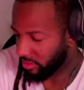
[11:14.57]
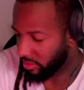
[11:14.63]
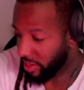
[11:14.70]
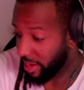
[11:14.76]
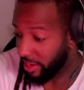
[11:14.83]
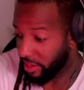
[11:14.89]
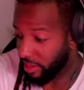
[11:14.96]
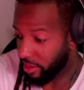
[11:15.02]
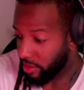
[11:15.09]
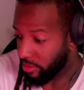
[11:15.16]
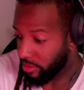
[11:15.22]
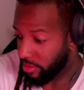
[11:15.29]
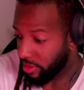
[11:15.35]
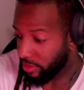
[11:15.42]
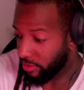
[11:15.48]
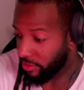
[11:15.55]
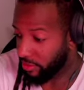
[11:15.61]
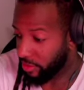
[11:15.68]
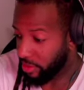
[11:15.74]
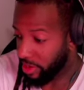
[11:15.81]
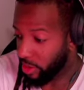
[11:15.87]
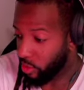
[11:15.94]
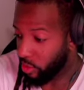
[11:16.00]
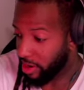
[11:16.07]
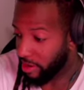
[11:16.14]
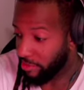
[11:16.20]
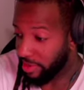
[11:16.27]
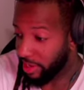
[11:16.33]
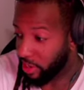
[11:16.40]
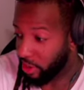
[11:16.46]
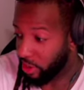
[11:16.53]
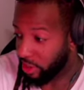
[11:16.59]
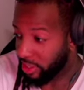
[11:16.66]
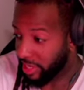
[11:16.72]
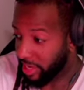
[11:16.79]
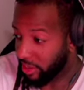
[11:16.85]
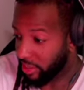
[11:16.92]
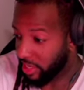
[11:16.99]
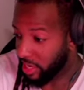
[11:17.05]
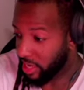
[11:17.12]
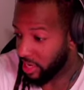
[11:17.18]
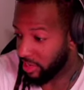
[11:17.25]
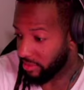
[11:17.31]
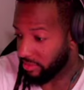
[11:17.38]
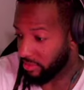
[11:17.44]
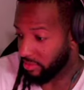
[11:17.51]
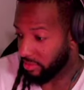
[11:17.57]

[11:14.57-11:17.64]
I didn't come in from anywhere. I've been here the entire time.